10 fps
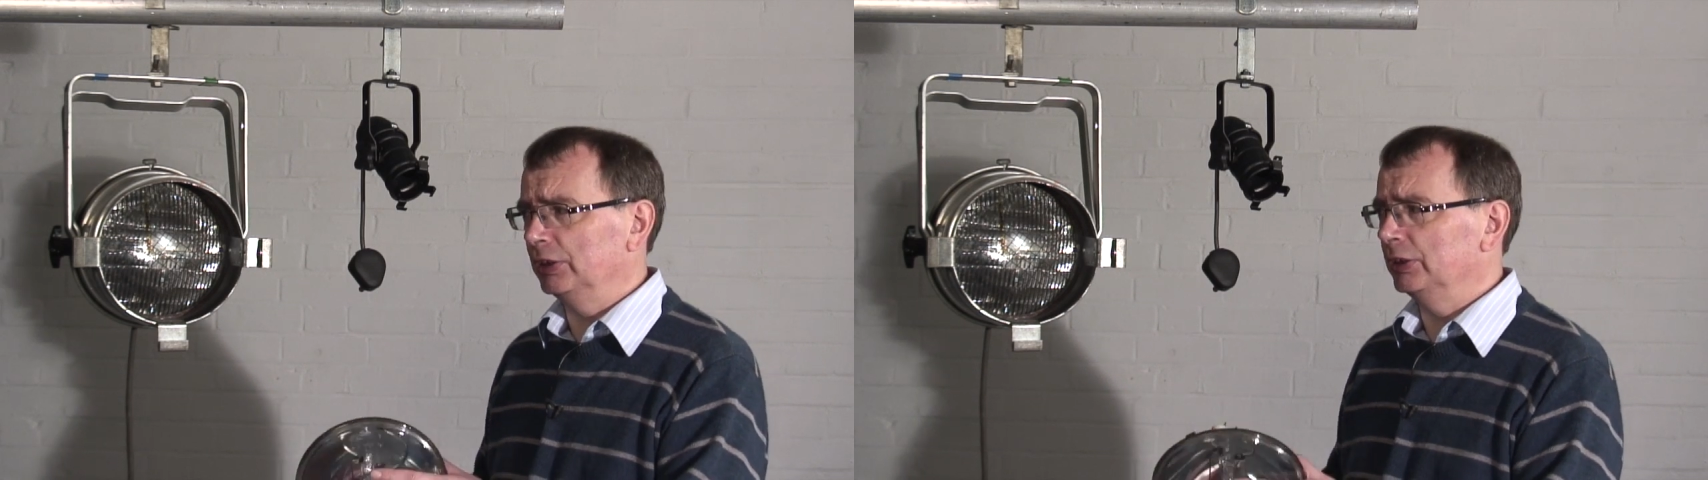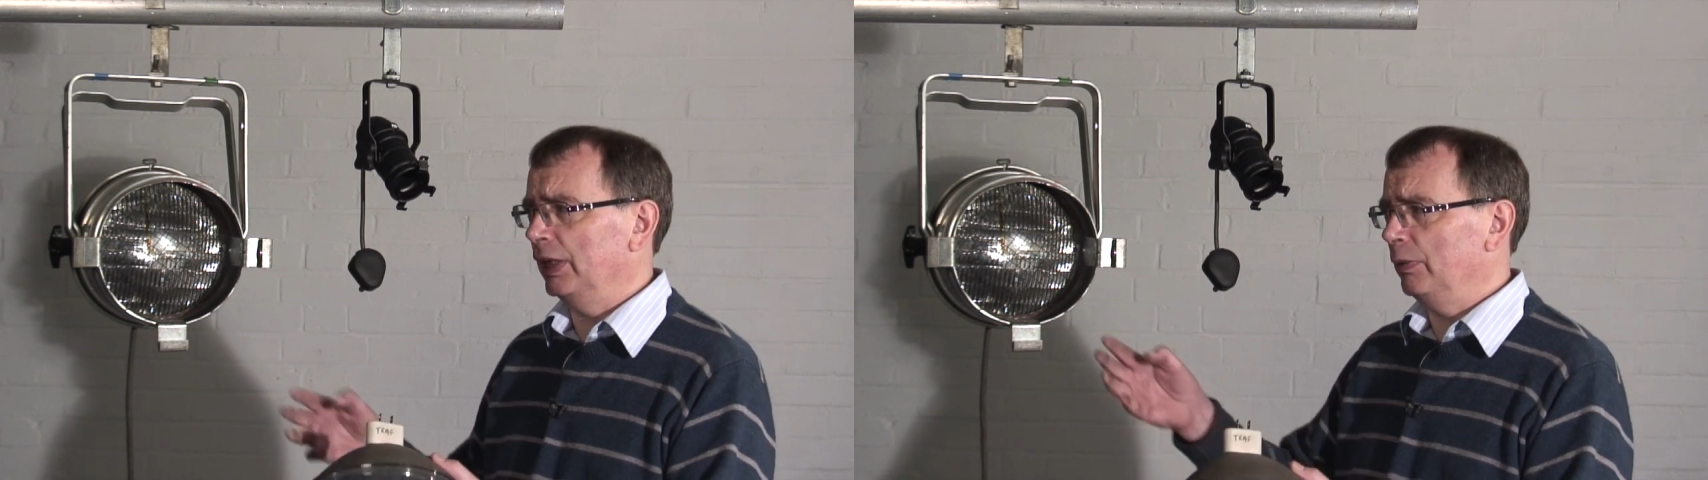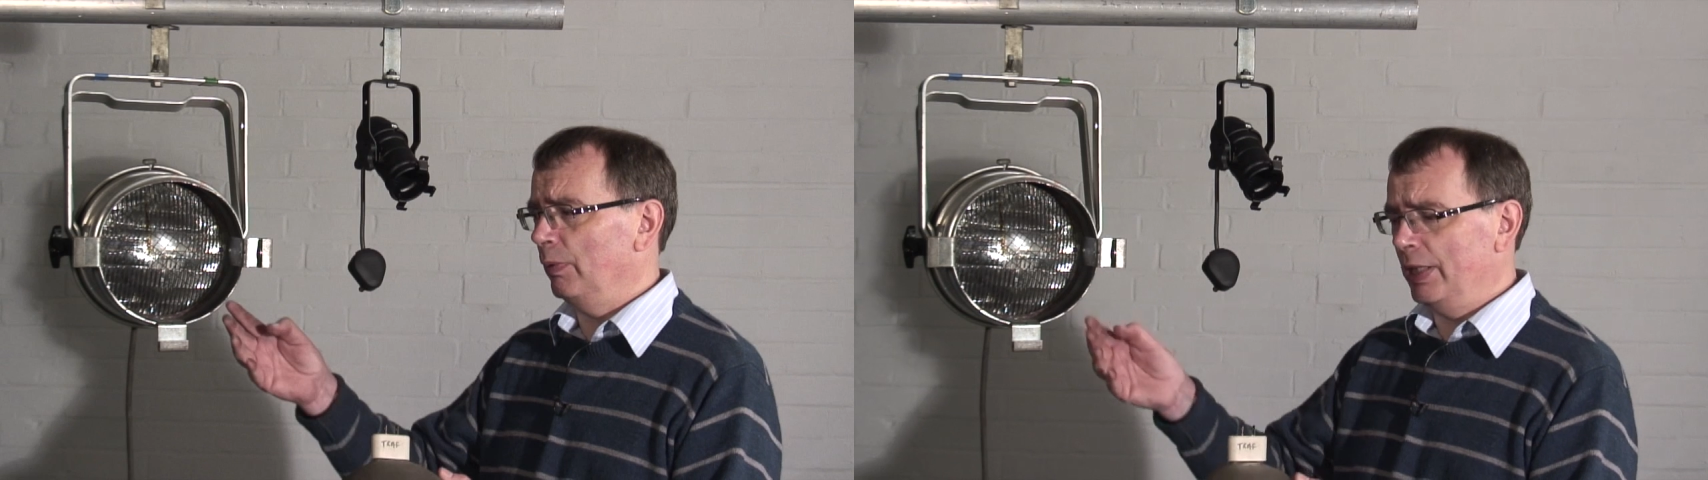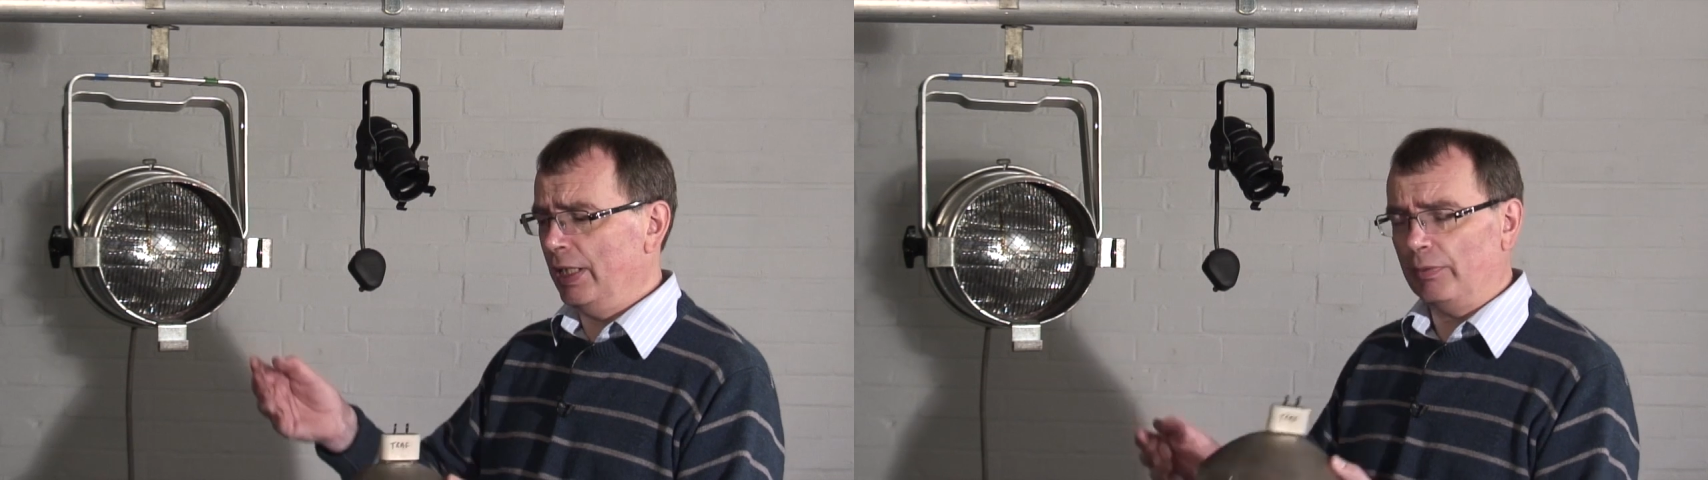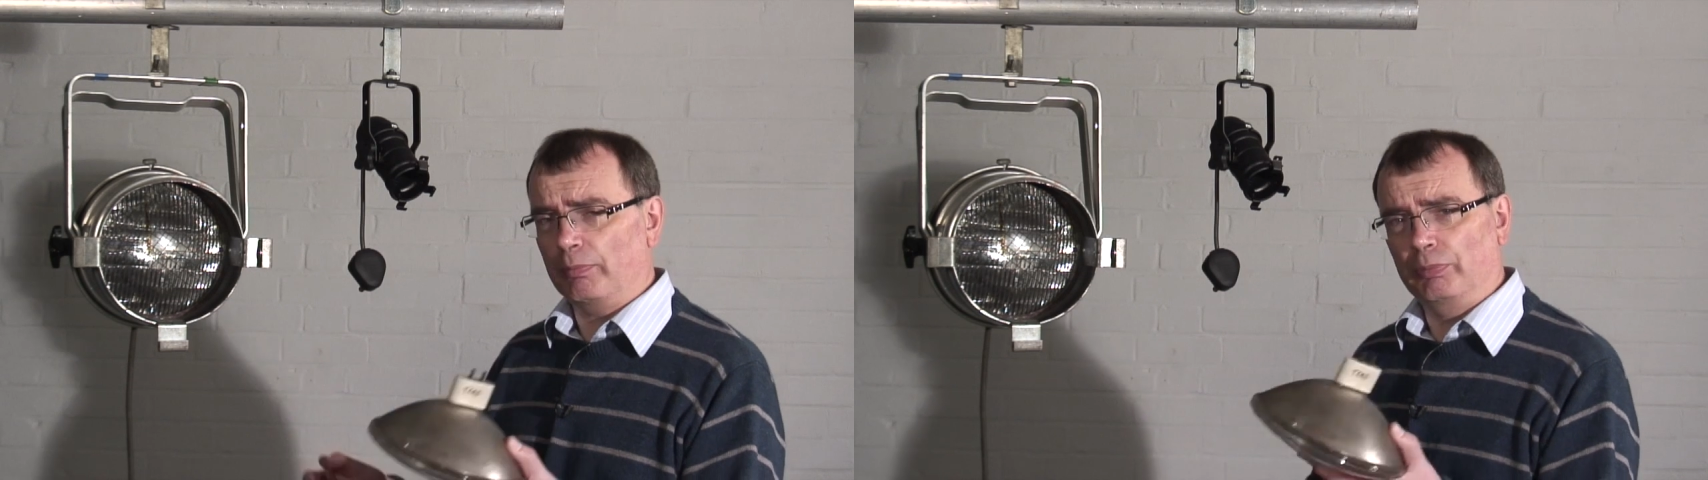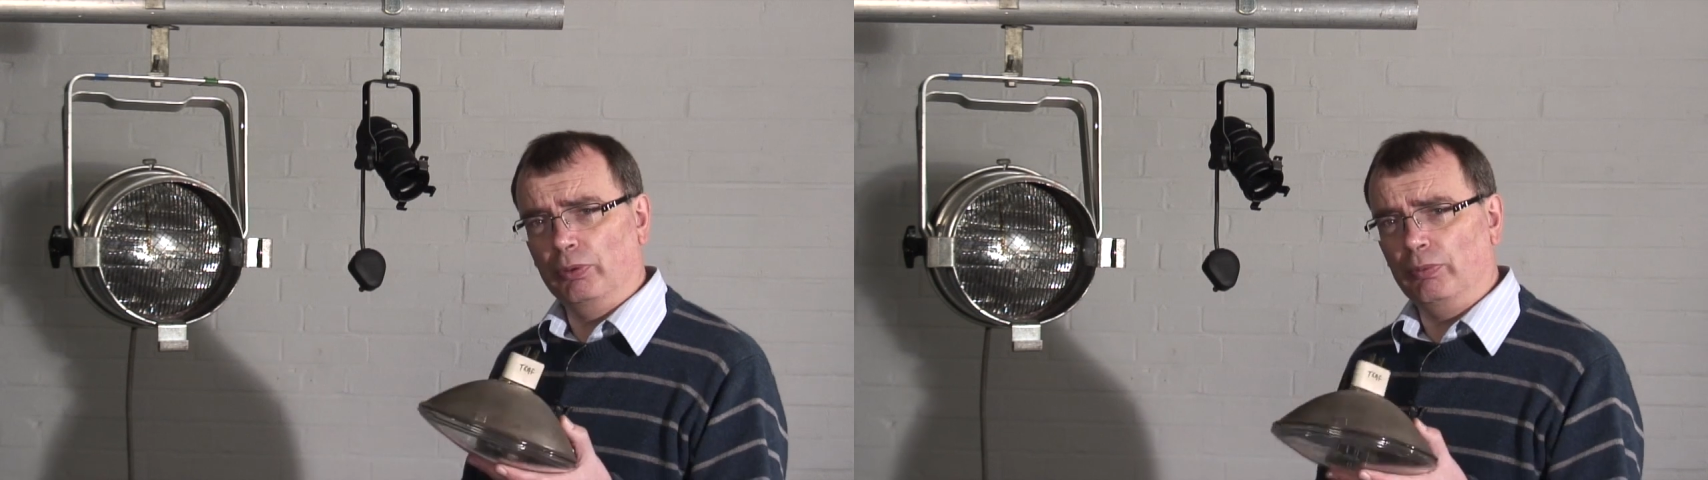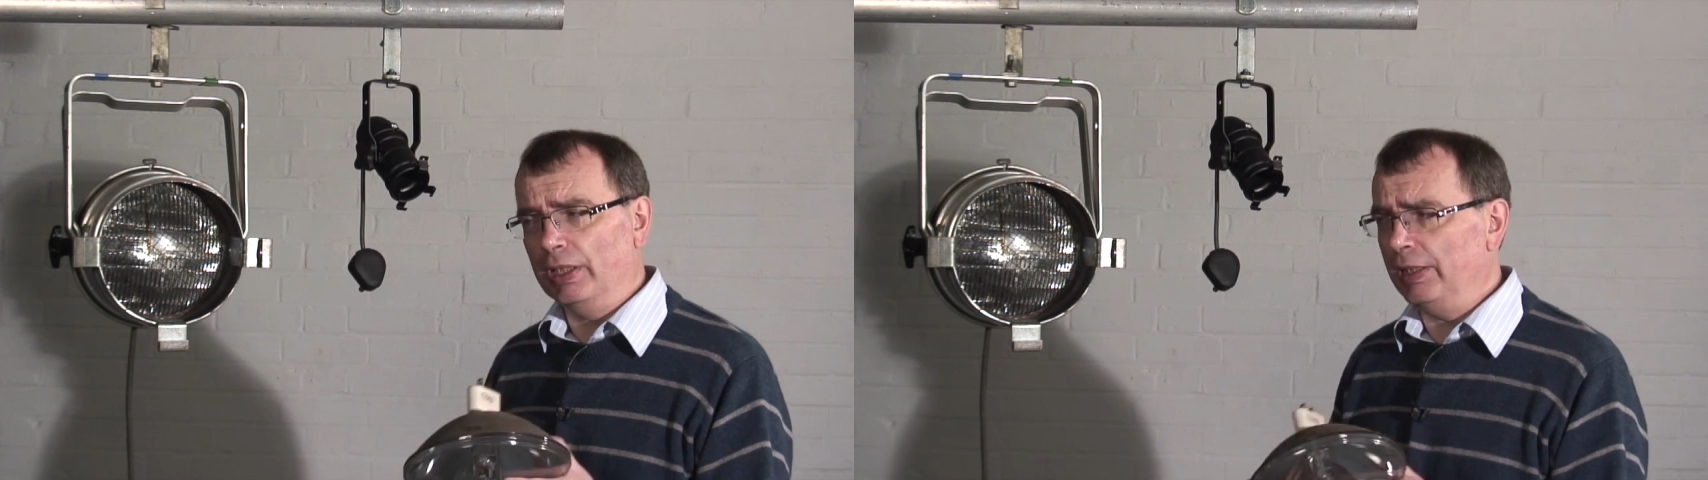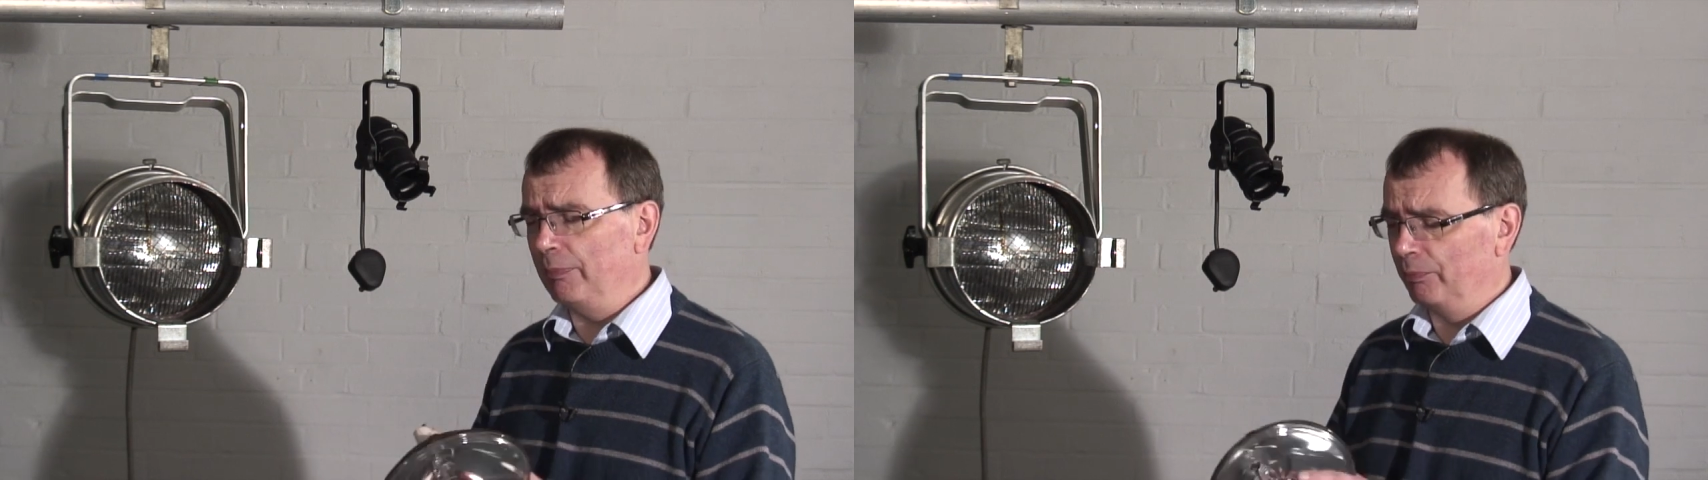to take one out, put
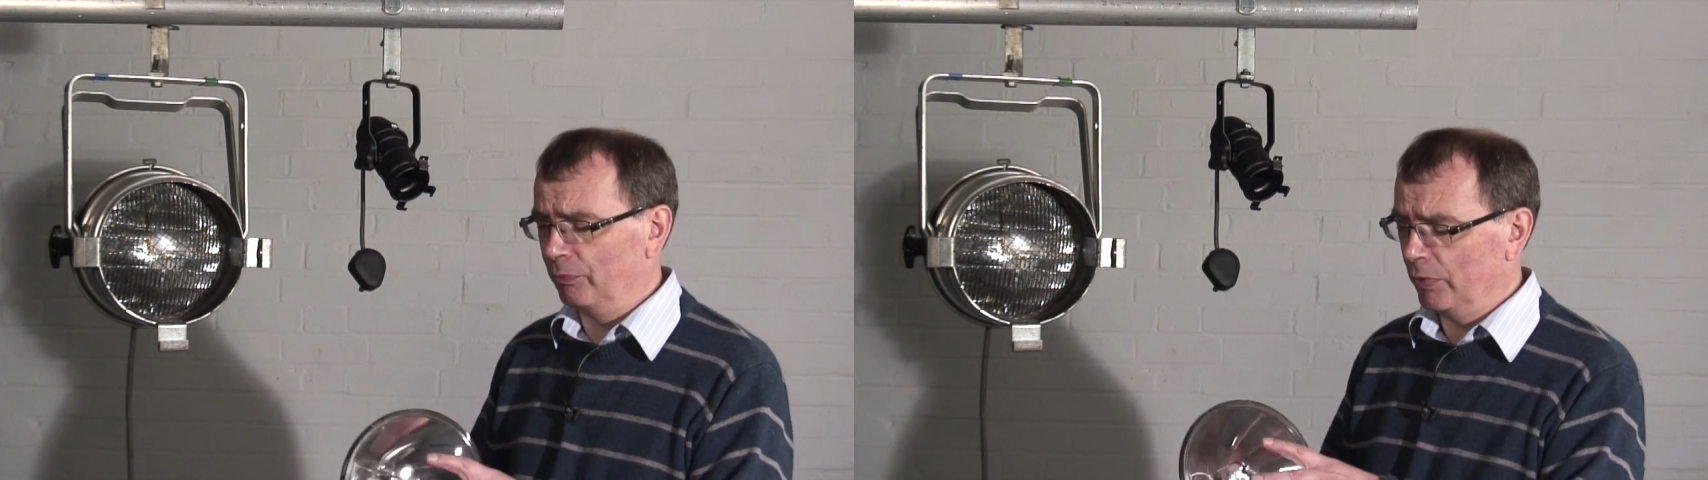one in.